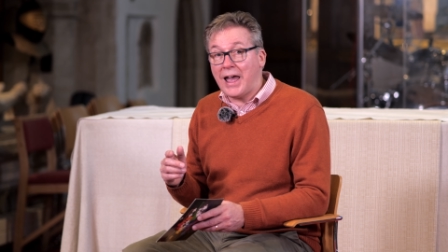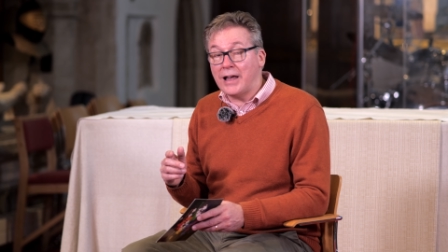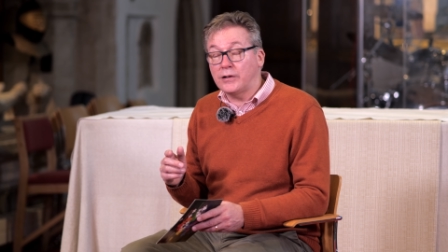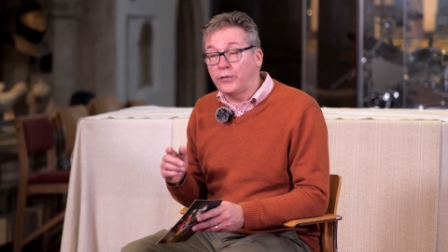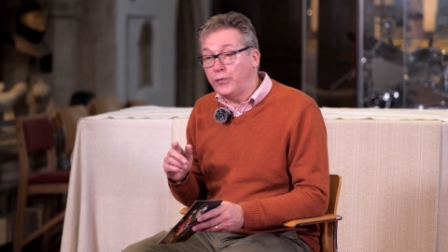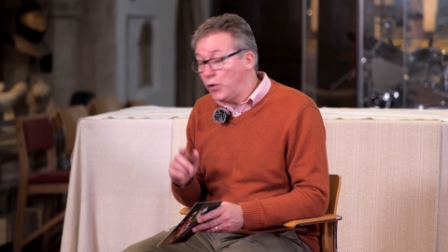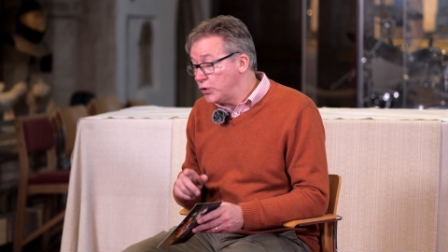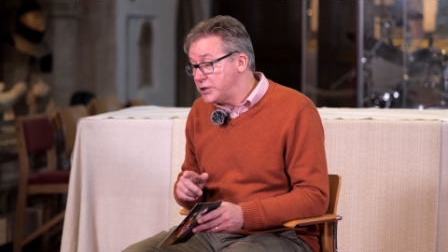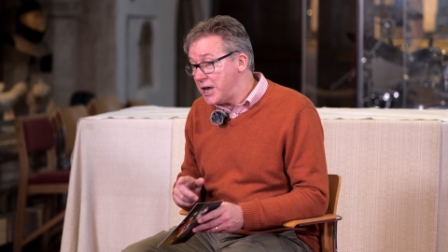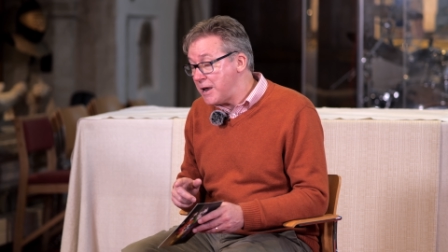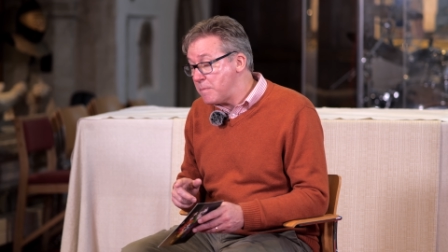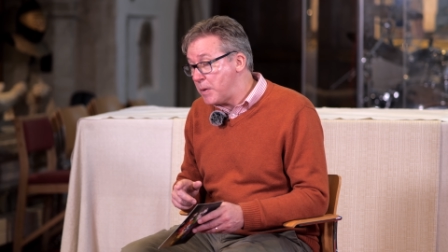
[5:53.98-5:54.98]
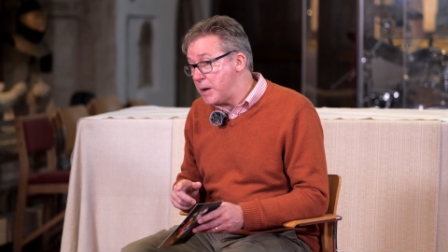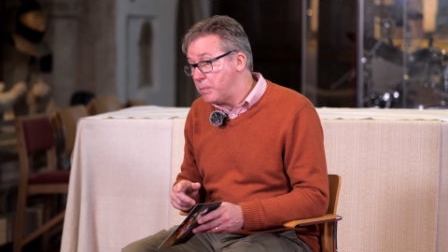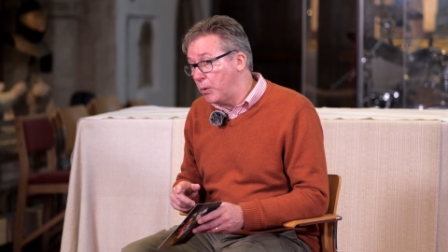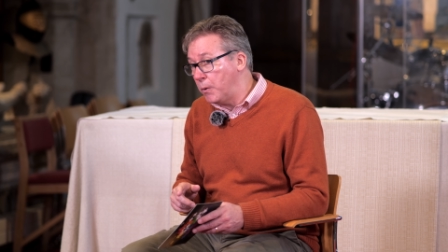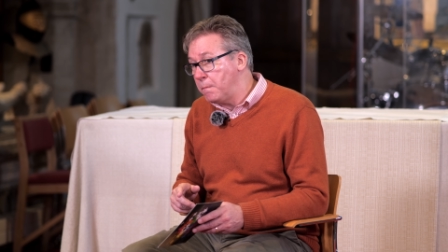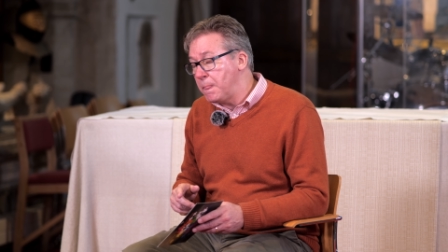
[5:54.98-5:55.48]
it has 48
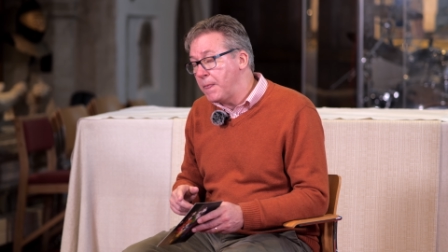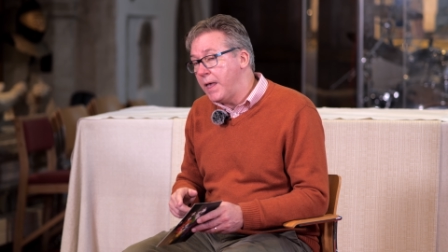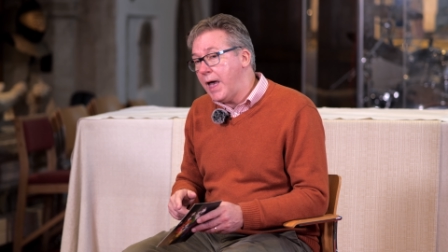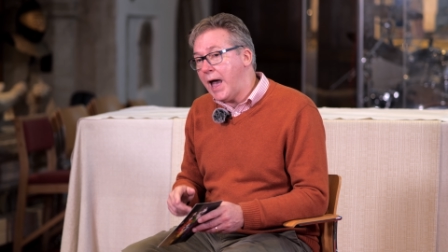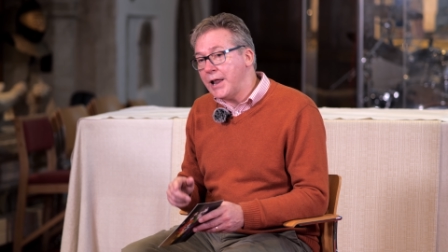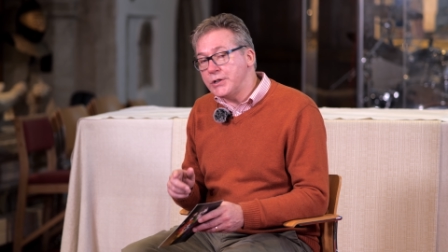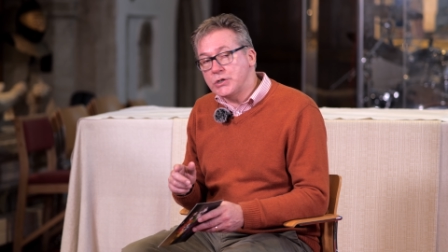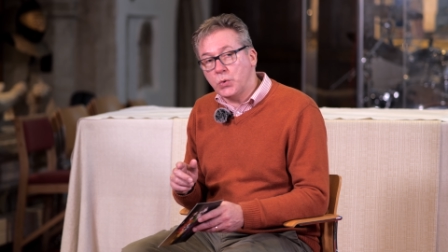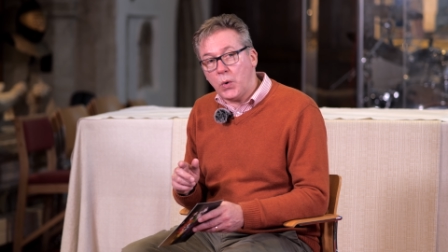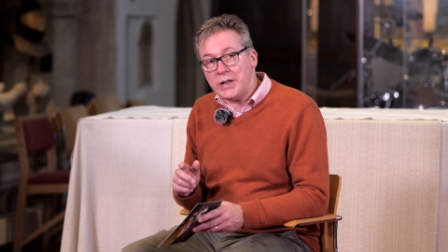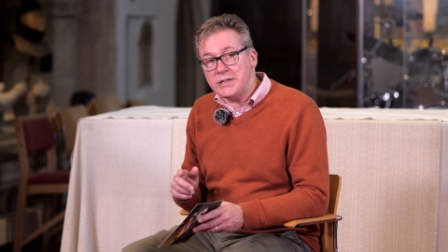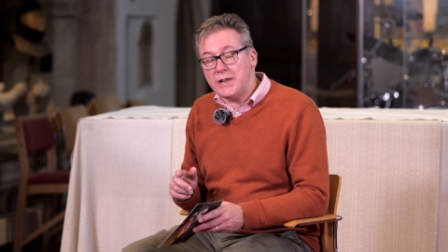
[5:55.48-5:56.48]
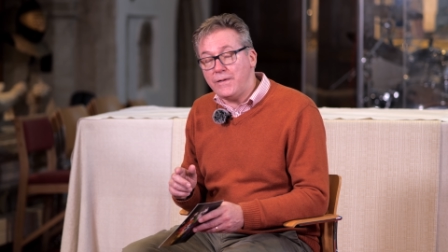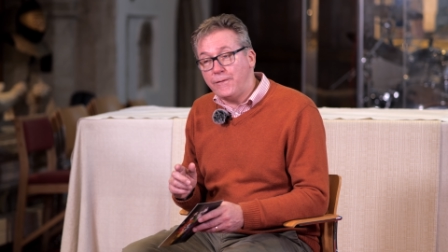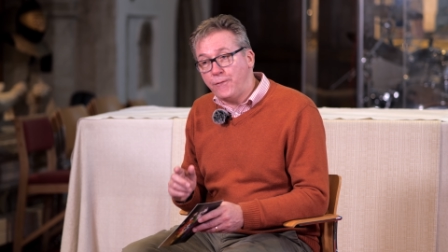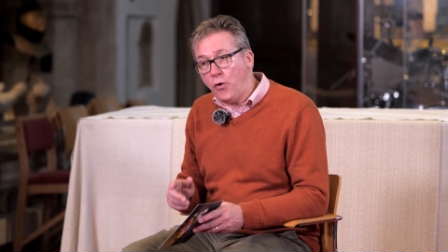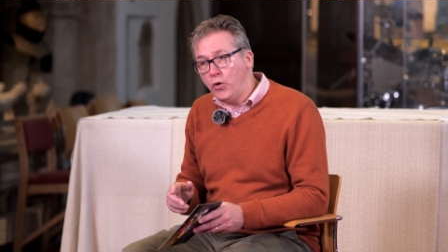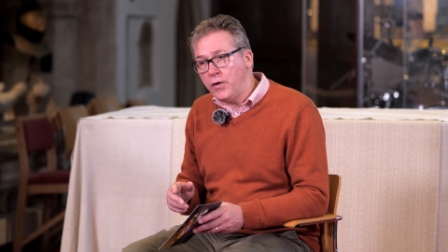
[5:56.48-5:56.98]
people, and
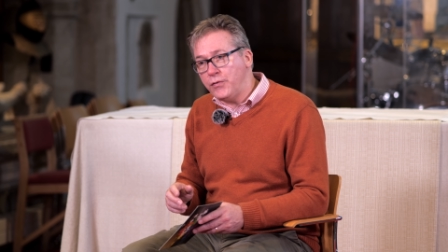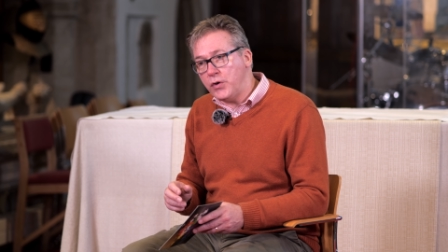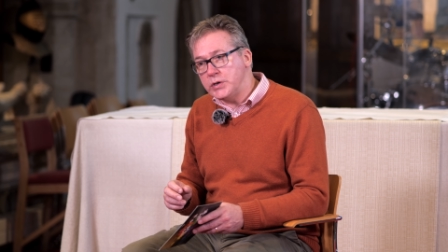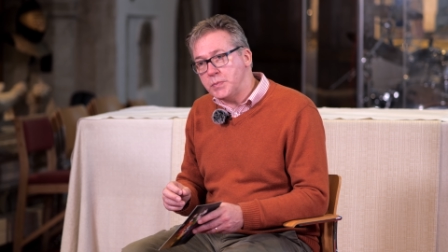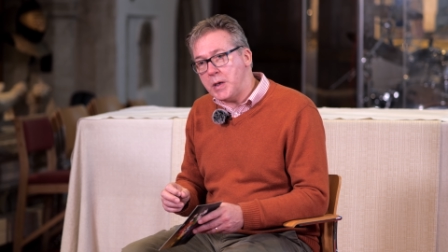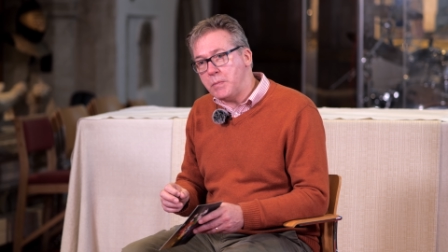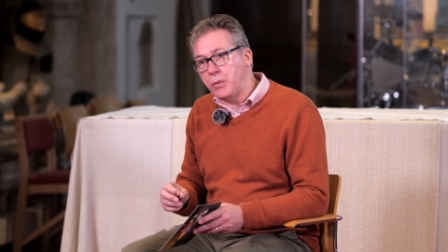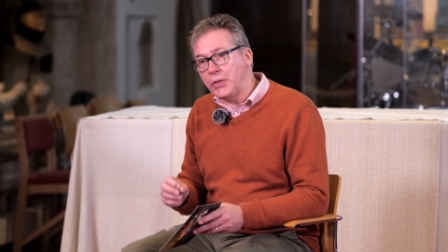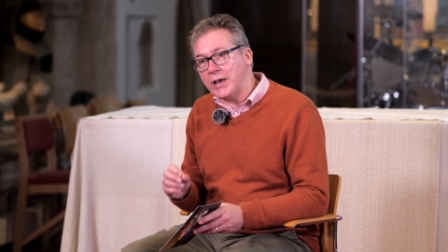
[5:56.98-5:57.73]
24 of those people,